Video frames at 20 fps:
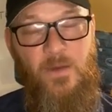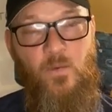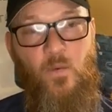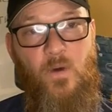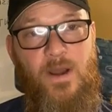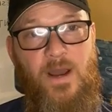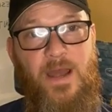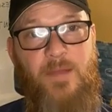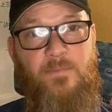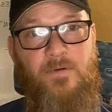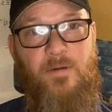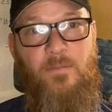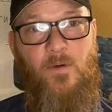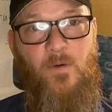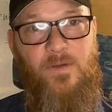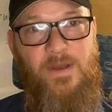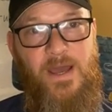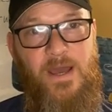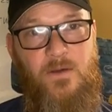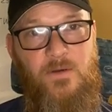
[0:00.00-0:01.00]
And what I
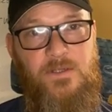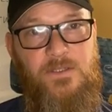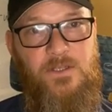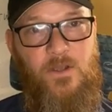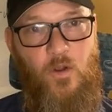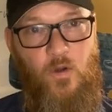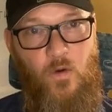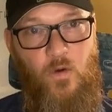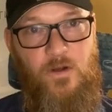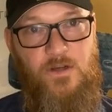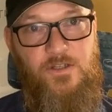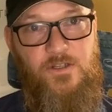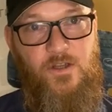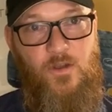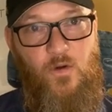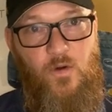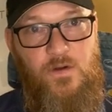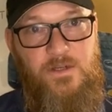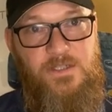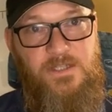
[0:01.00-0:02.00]
promote now is the course
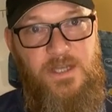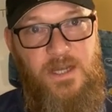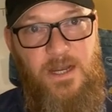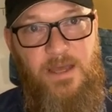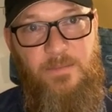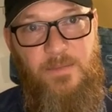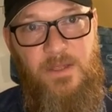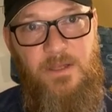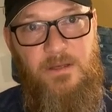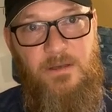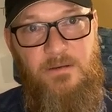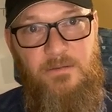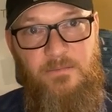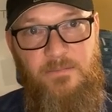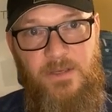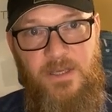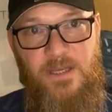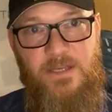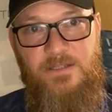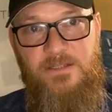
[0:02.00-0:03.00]
that I'm in,
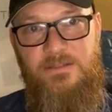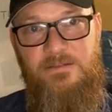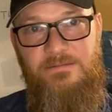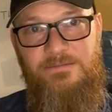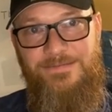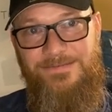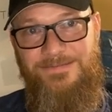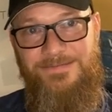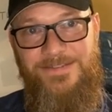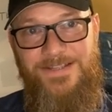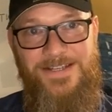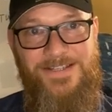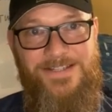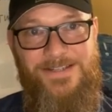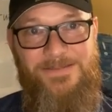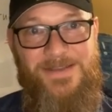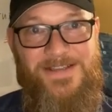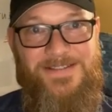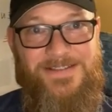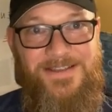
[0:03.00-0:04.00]
because it's
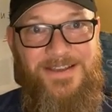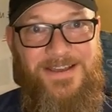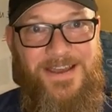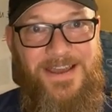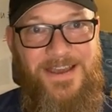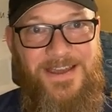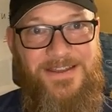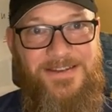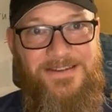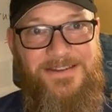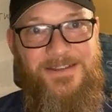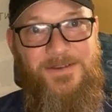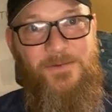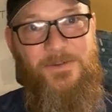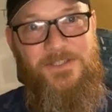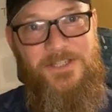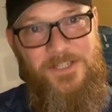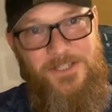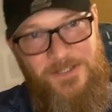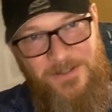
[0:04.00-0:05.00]
amazing and it
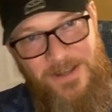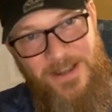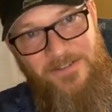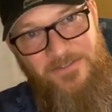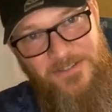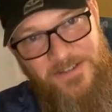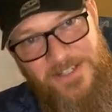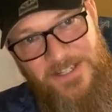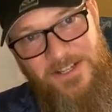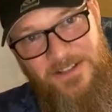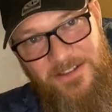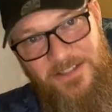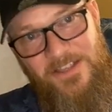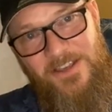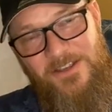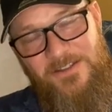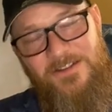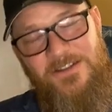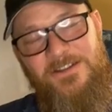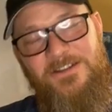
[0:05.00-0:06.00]
will teach you every single
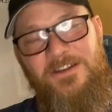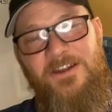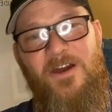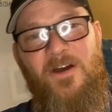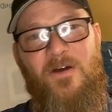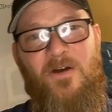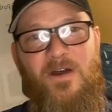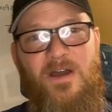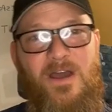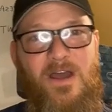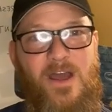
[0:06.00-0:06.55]
thing you need to know.